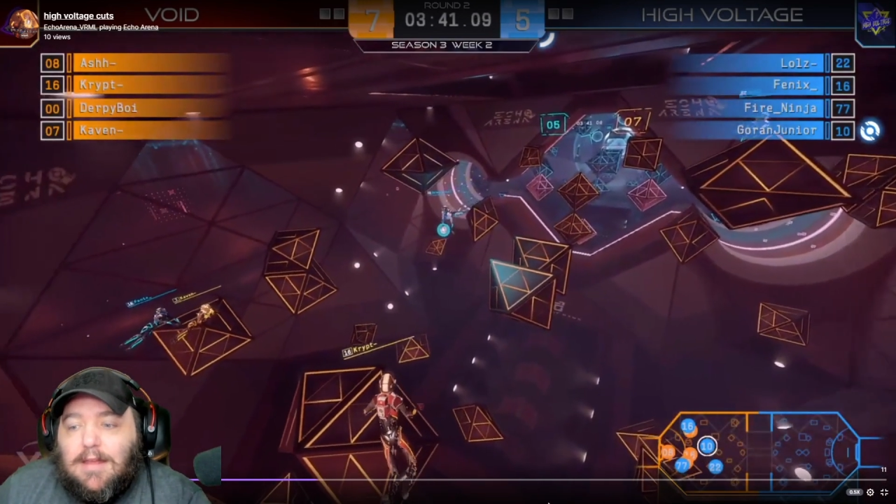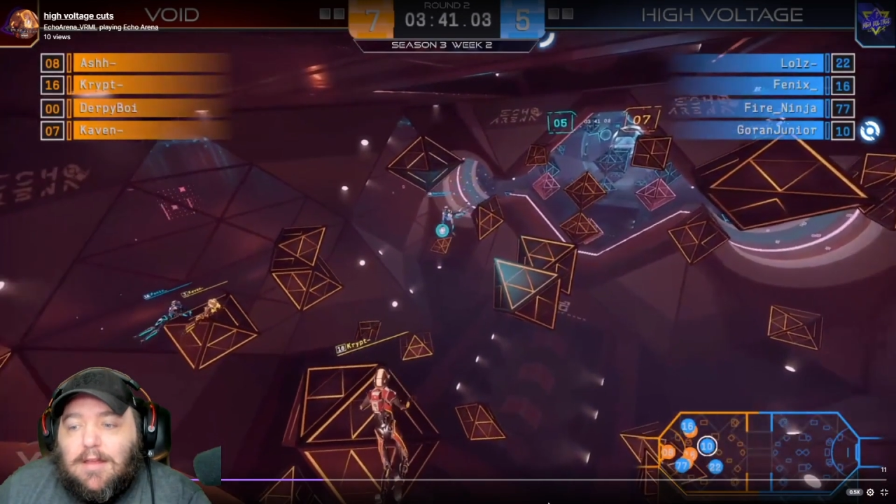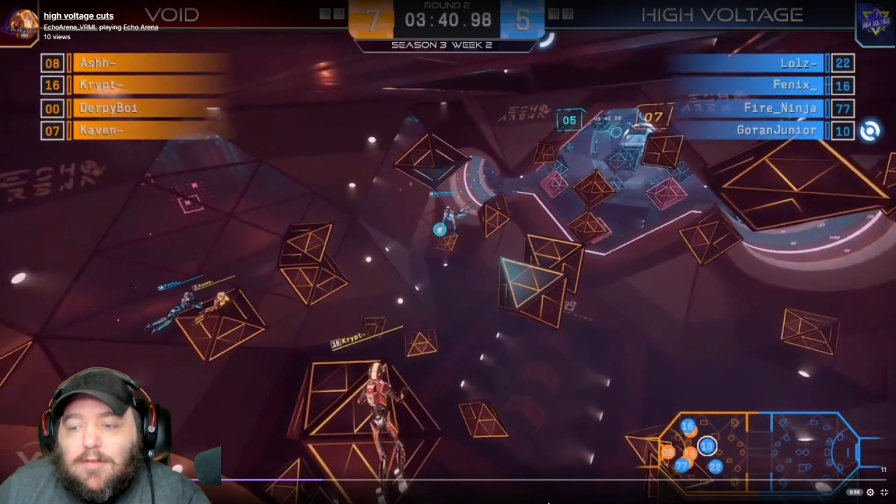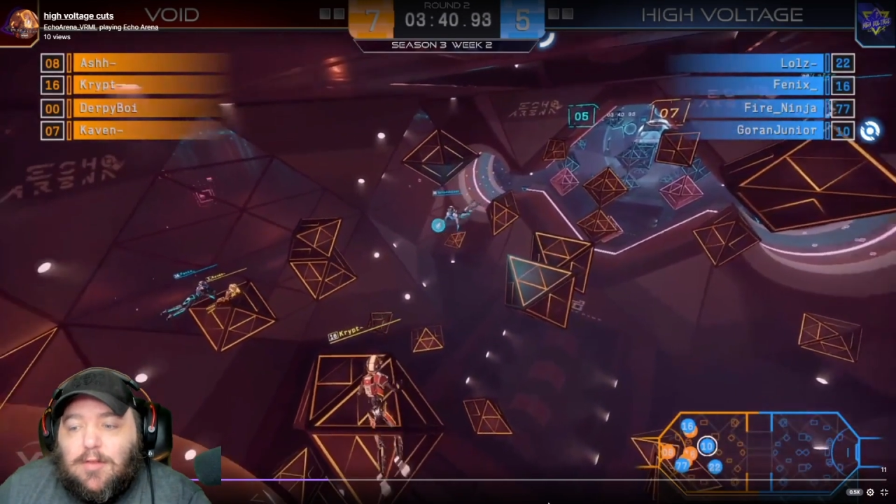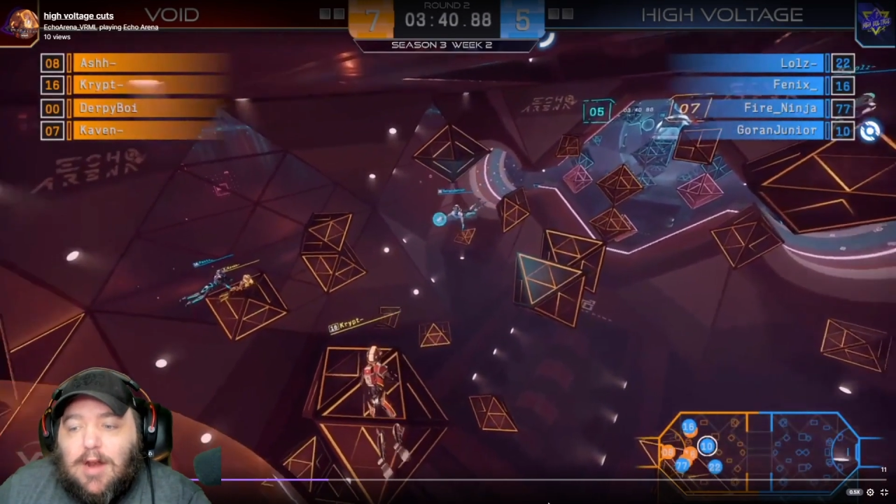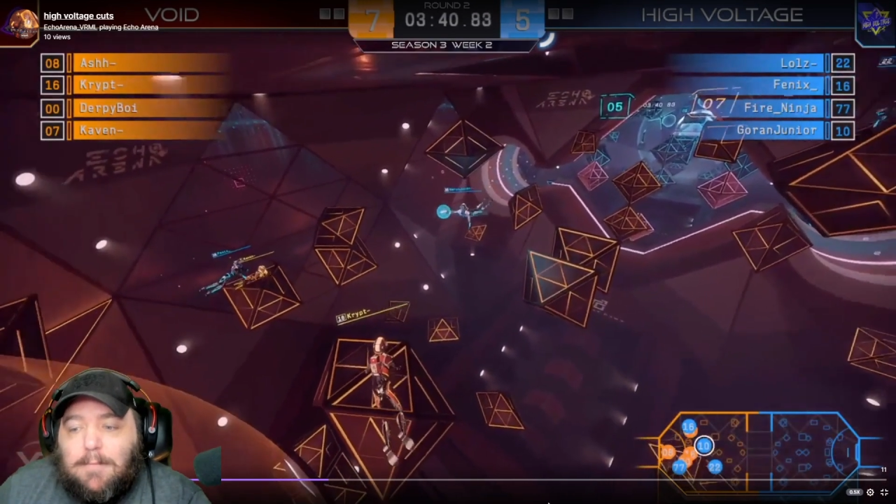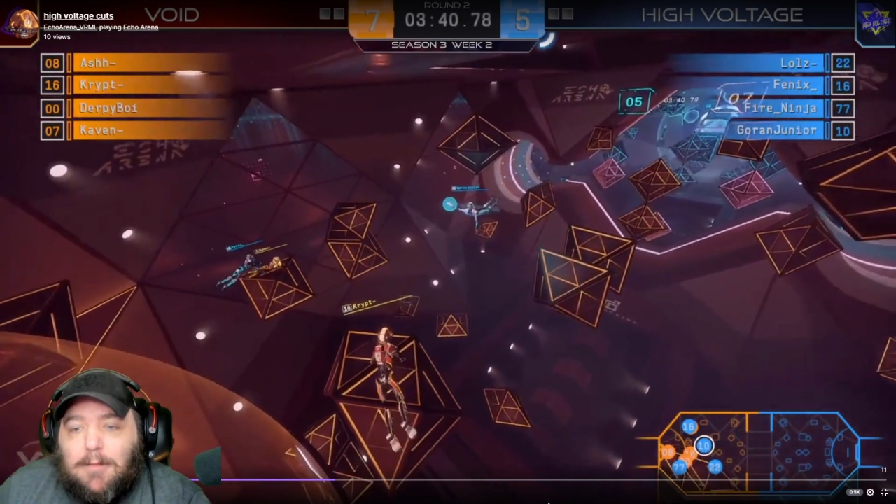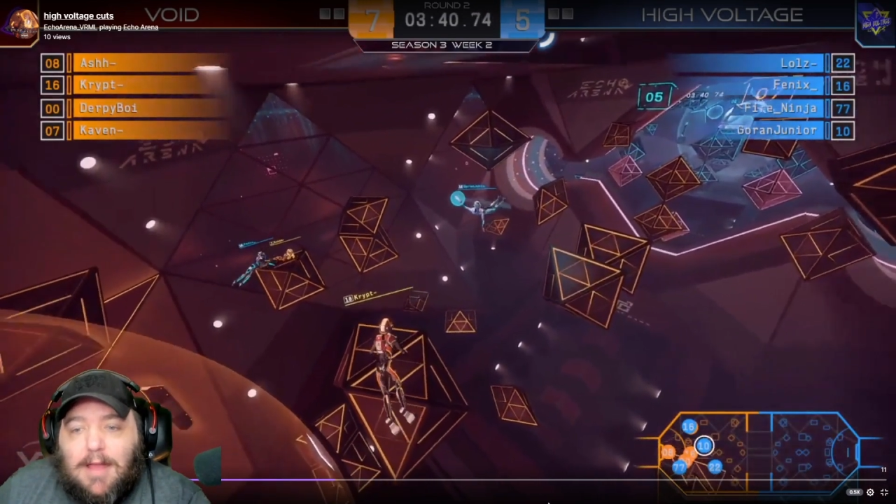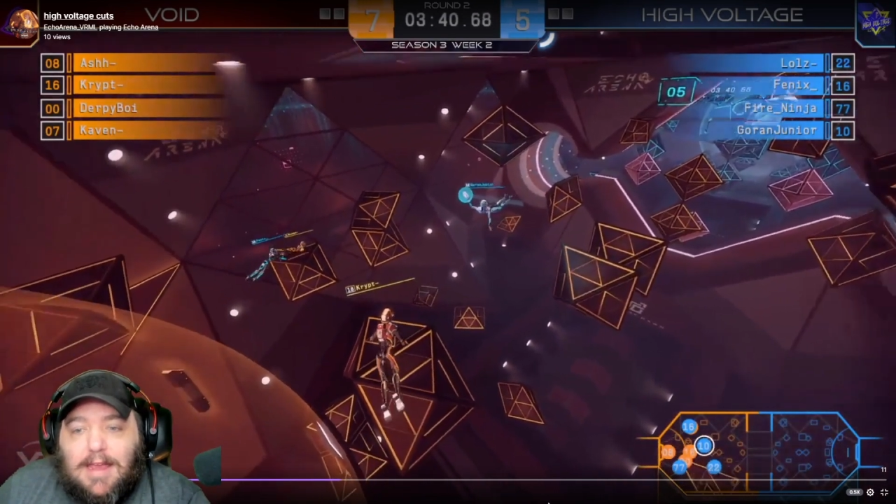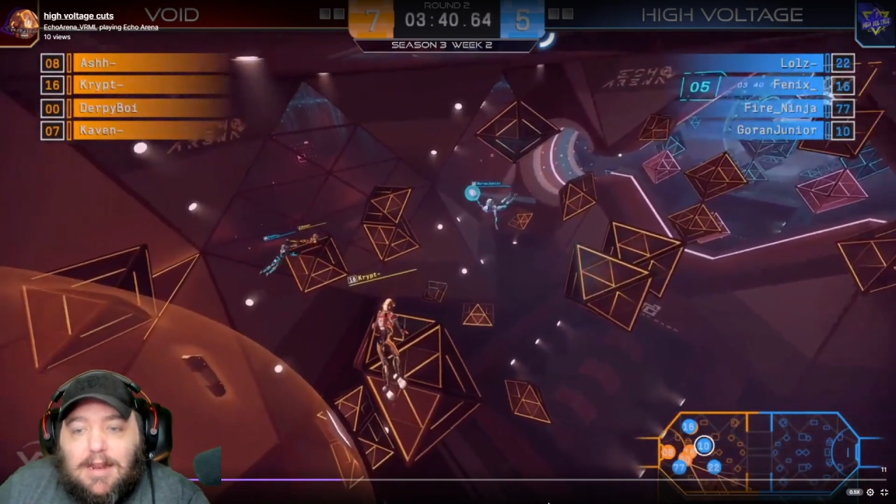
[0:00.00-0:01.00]
So they're not
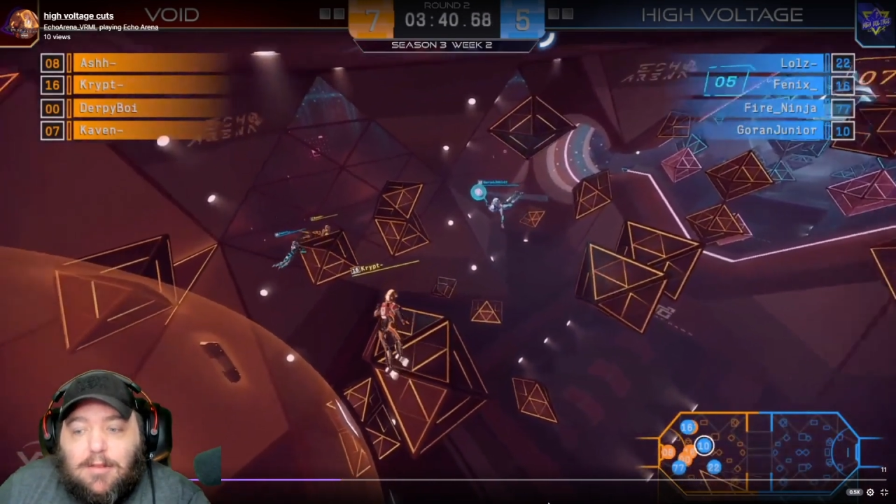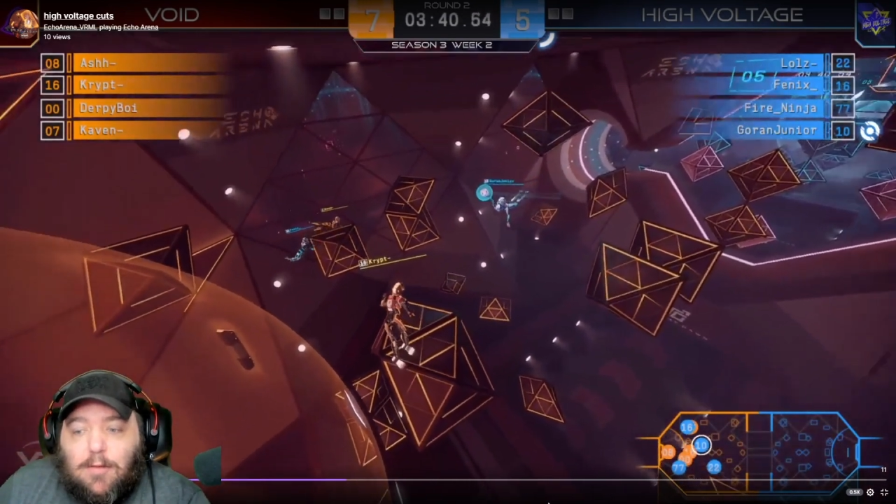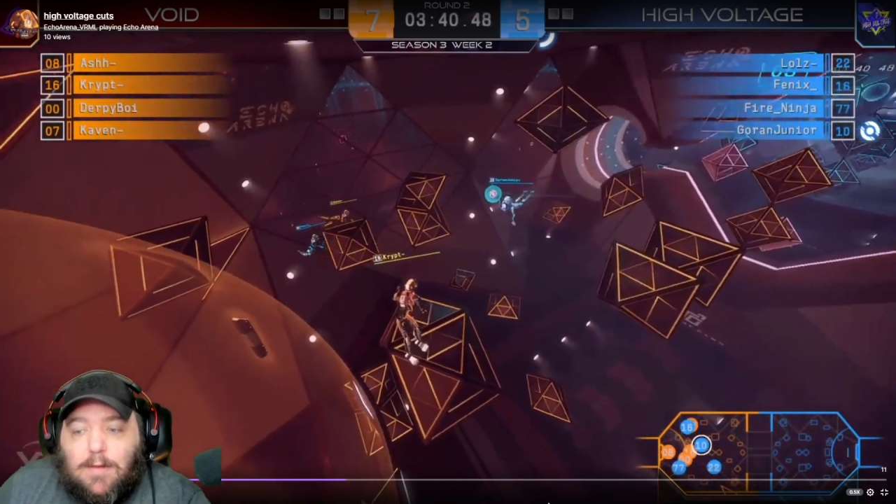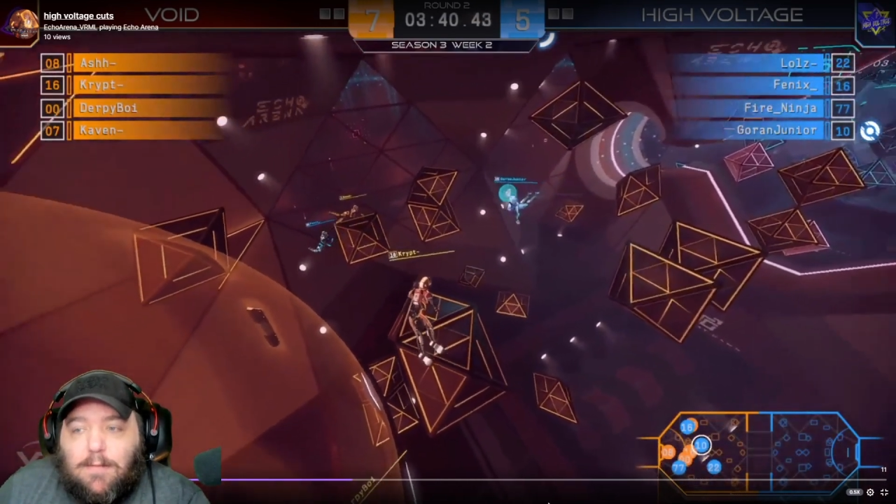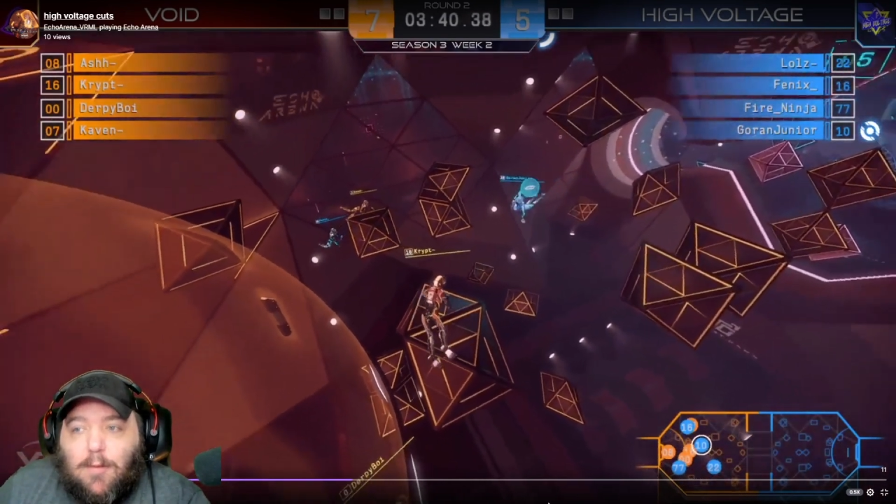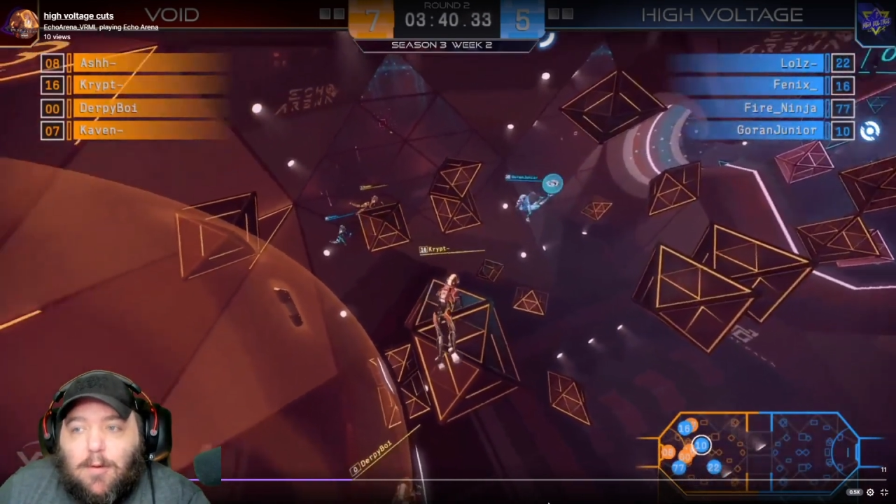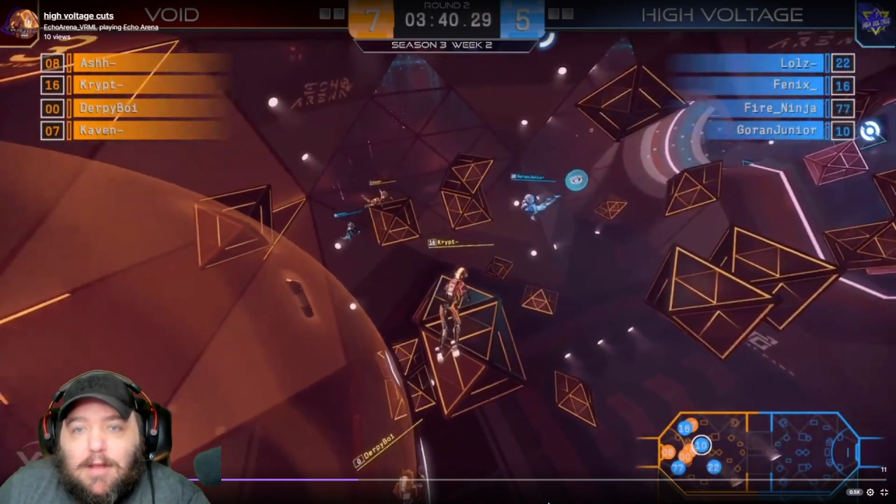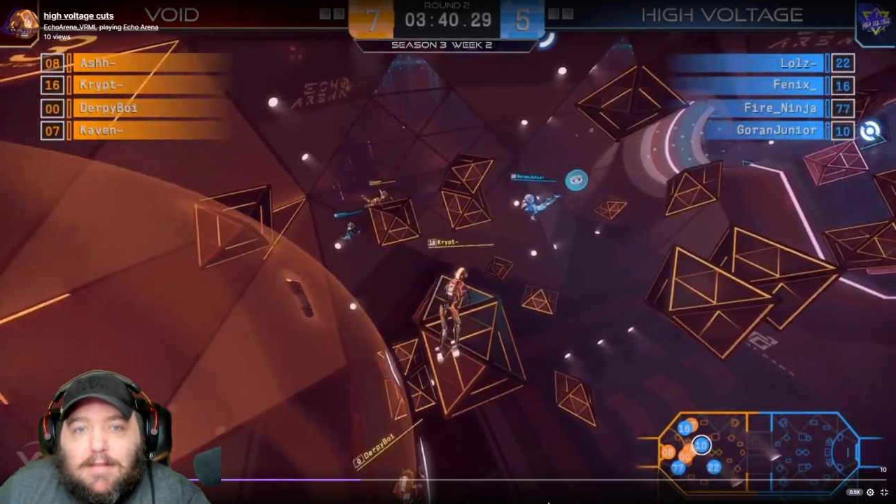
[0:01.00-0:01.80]
playing in a 2v4,